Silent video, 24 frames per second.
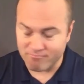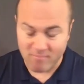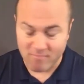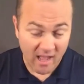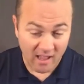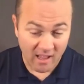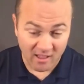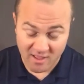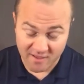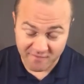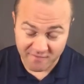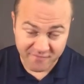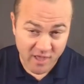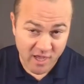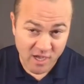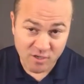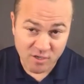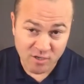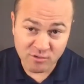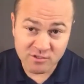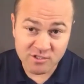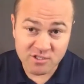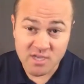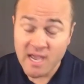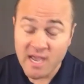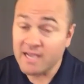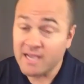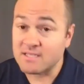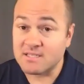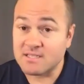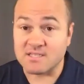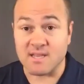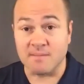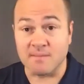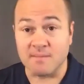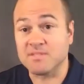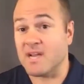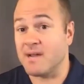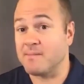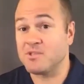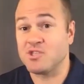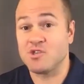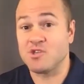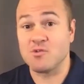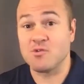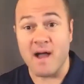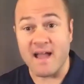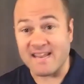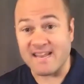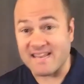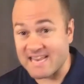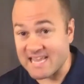I love those. Sometimes you might